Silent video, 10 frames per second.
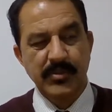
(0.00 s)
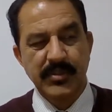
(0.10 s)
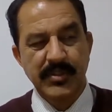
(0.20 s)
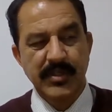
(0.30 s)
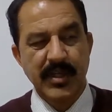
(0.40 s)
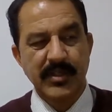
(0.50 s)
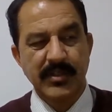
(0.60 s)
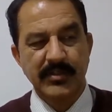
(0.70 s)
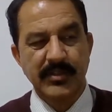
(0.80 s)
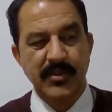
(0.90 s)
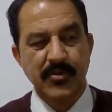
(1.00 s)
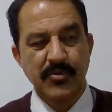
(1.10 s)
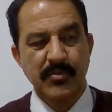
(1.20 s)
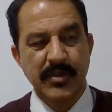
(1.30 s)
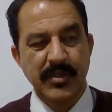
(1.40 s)
Porcelain tile as a
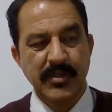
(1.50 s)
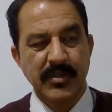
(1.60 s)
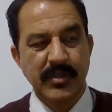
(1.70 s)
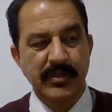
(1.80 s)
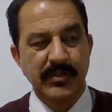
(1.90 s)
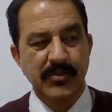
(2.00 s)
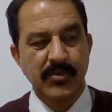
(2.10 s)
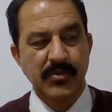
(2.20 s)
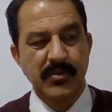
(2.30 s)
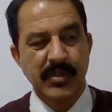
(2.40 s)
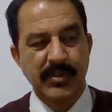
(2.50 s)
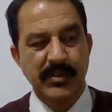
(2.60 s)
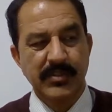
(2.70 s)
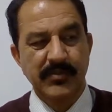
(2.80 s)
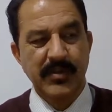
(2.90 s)
new material and is usually
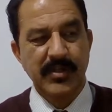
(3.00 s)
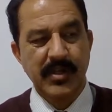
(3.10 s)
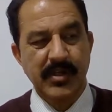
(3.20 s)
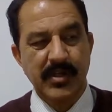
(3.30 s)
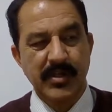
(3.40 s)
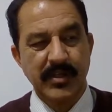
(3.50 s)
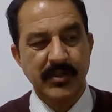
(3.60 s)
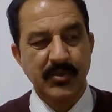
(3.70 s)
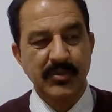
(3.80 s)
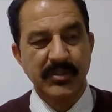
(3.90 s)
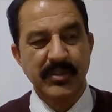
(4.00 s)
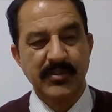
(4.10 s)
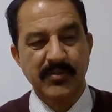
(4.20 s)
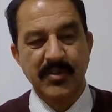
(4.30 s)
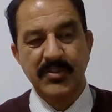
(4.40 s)
classified according to
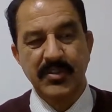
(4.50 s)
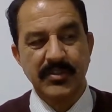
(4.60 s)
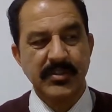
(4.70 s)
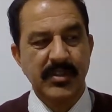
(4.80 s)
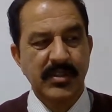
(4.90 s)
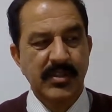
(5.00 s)
their functions